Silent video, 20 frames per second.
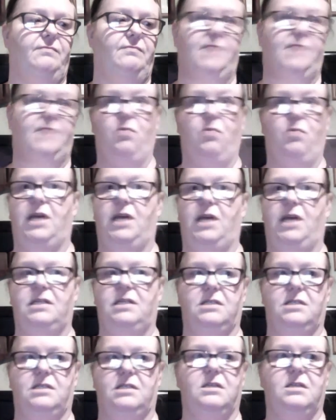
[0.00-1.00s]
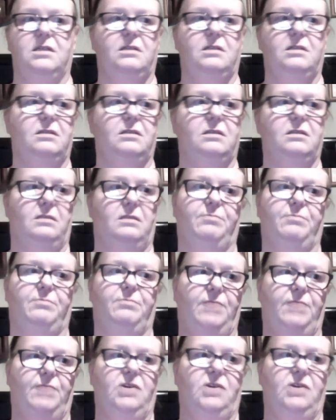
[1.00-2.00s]
ask,
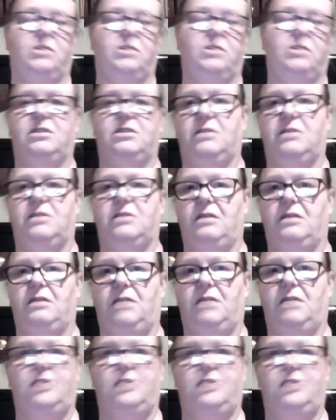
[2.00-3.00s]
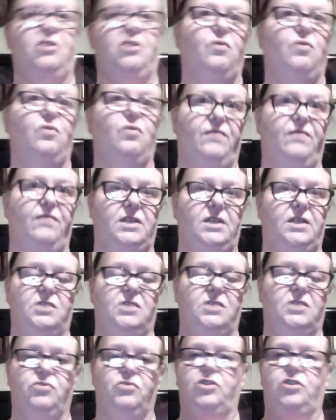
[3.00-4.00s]
because it's not up for
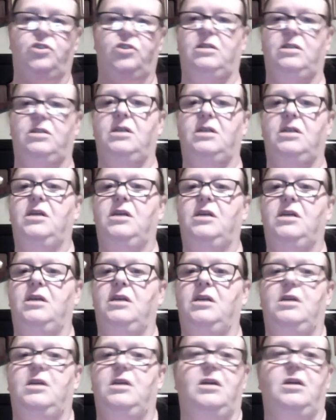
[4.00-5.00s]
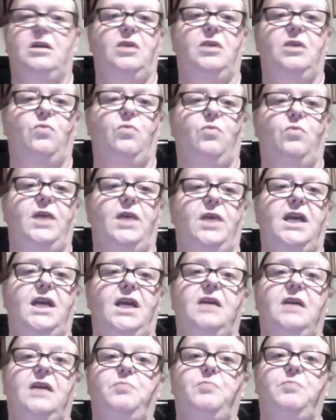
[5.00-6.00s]
discussion. We're
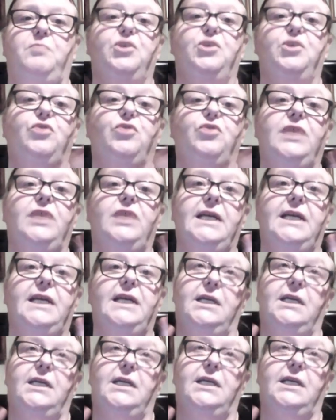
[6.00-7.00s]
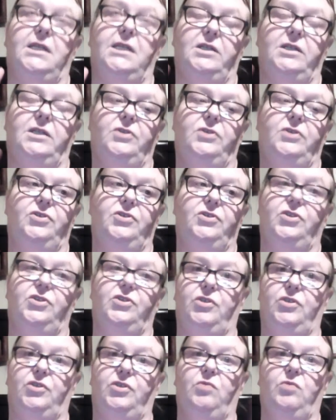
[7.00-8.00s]
here purely to
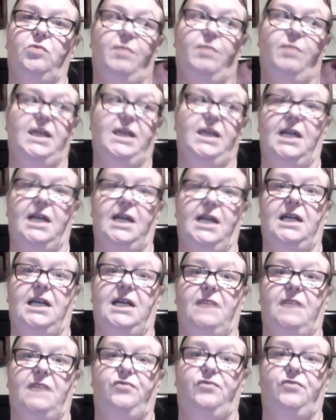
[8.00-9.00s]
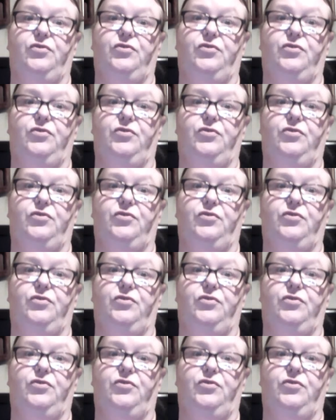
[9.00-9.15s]
do a baking live stream.